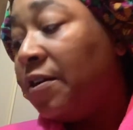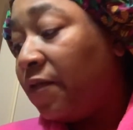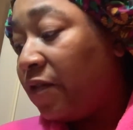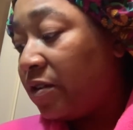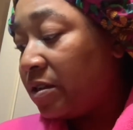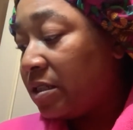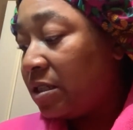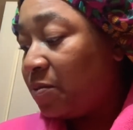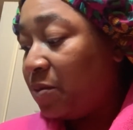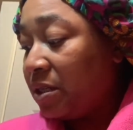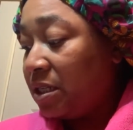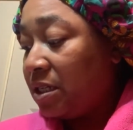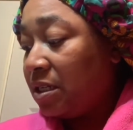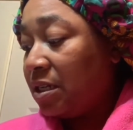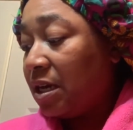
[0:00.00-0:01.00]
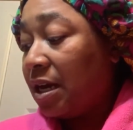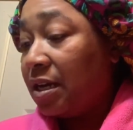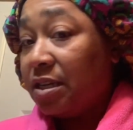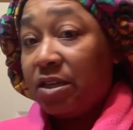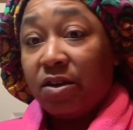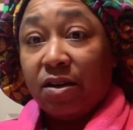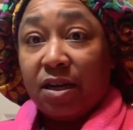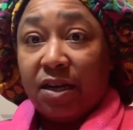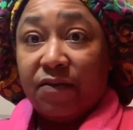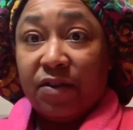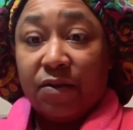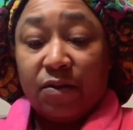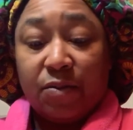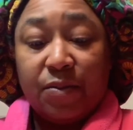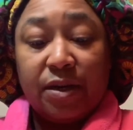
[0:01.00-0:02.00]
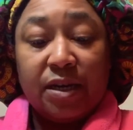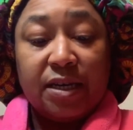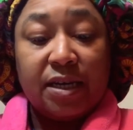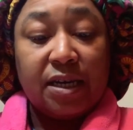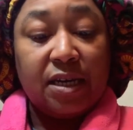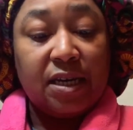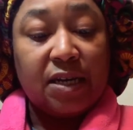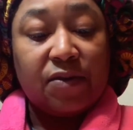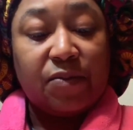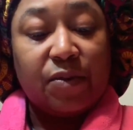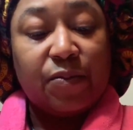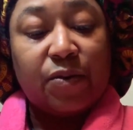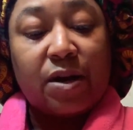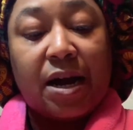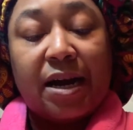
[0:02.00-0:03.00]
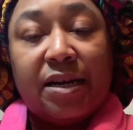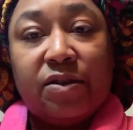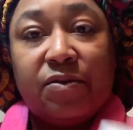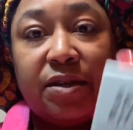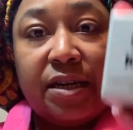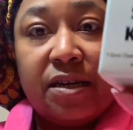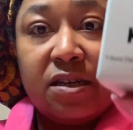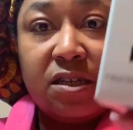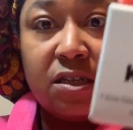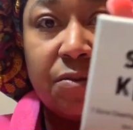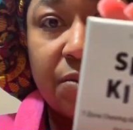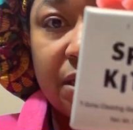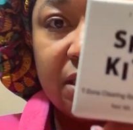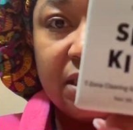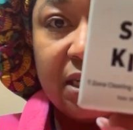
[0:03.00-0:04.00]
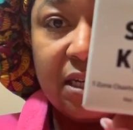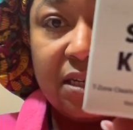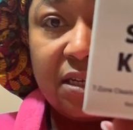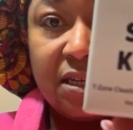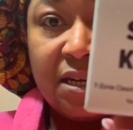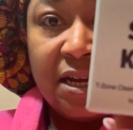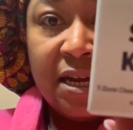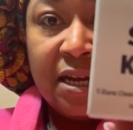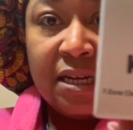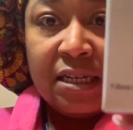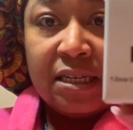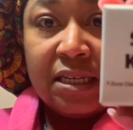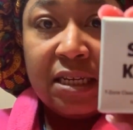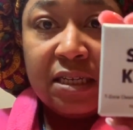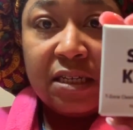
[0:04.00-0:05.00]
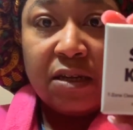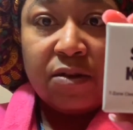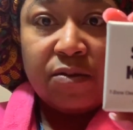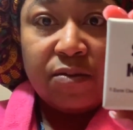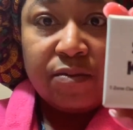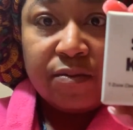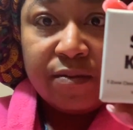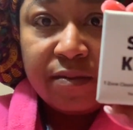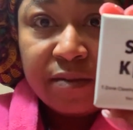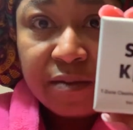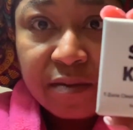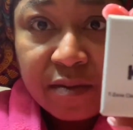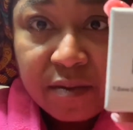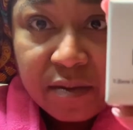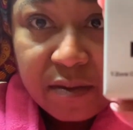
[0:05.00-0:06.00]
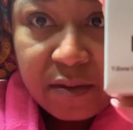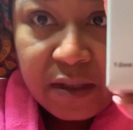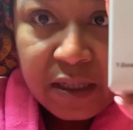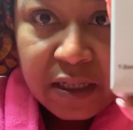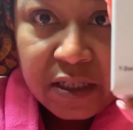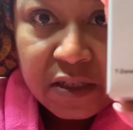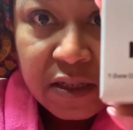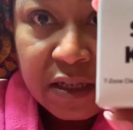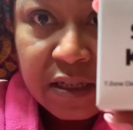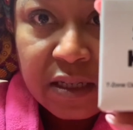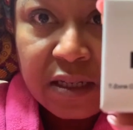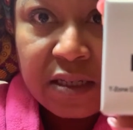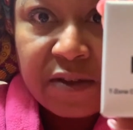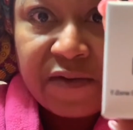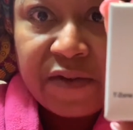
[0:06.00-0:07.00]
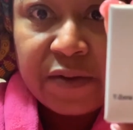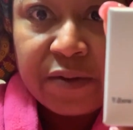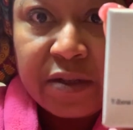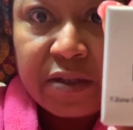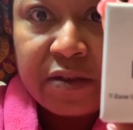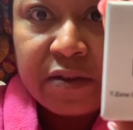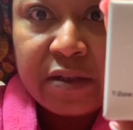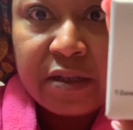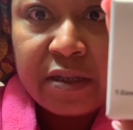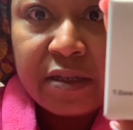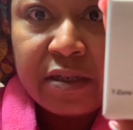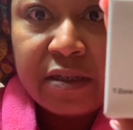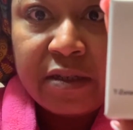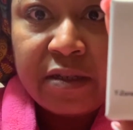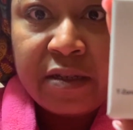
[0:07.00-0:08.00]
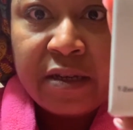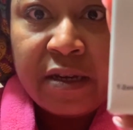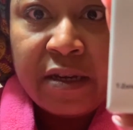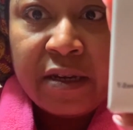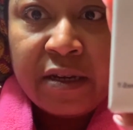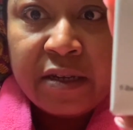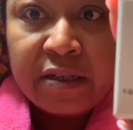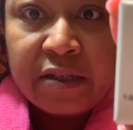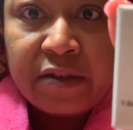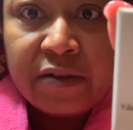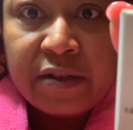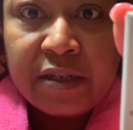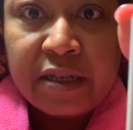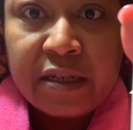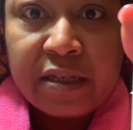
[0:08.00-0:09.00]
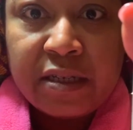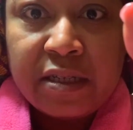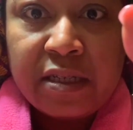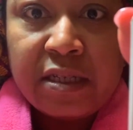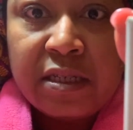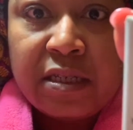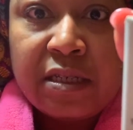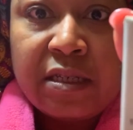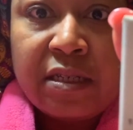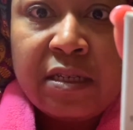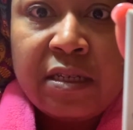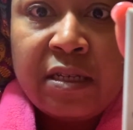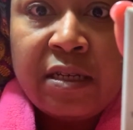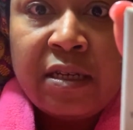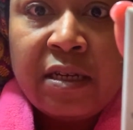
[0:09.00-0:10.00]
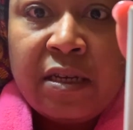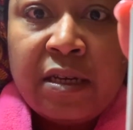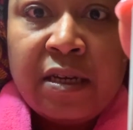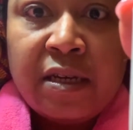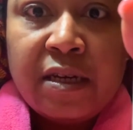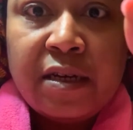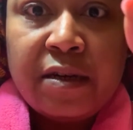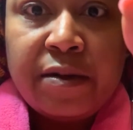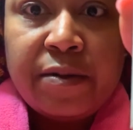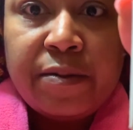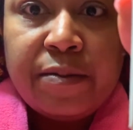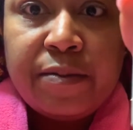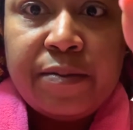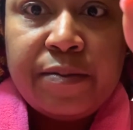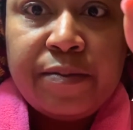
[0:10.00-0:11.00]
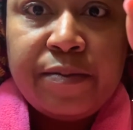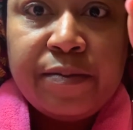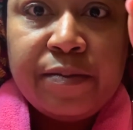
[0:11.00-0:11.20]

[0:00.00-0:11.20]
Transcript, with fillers: for spending your evening with me again. And remember, I do care, Space Kitten, T-Zone trying to get it to focus, you guys, so you can kind of see it. Um,